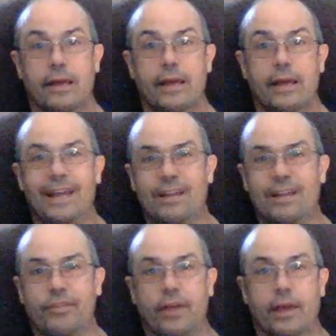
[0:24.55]

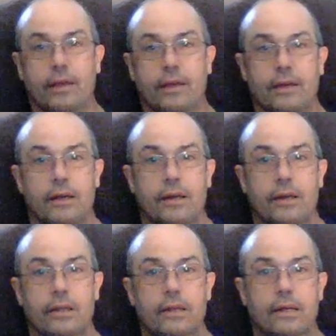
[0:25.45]
anything
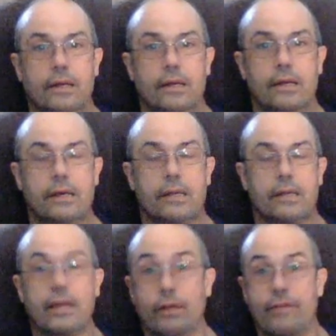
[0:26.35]
that
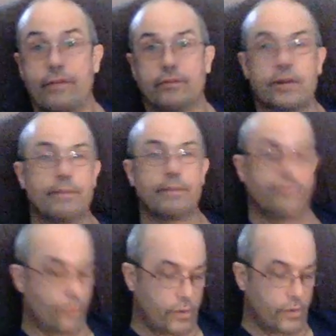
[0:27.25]
you've ever tried before.